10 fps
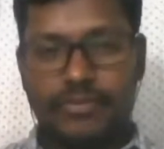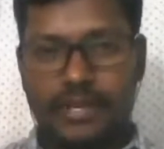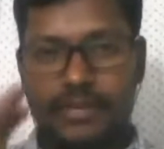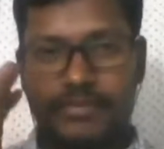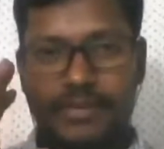
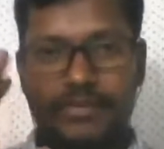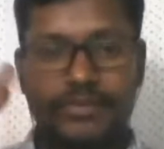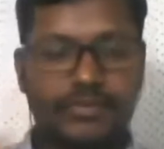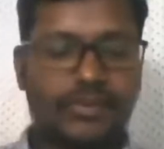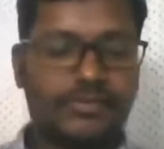very, very
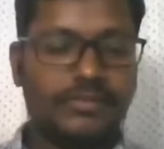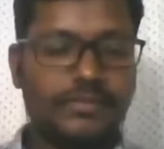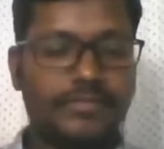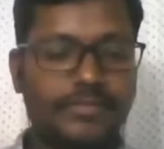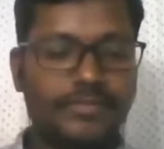useful also.
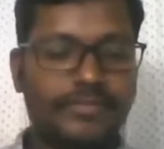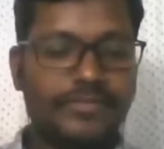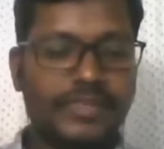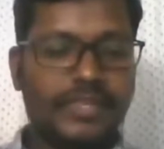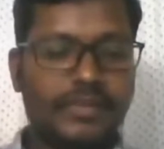
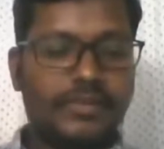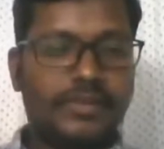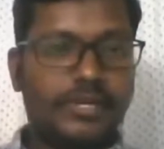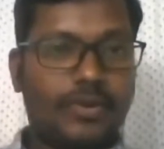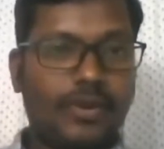
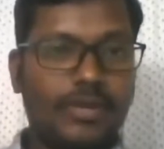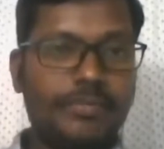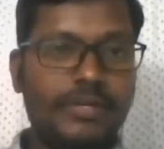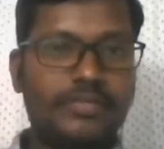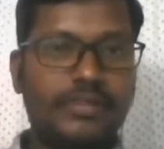Draw a
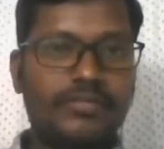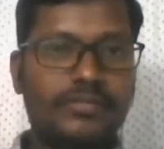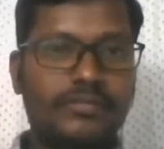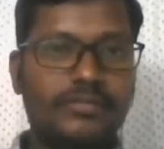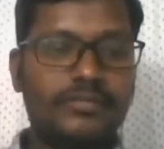person also.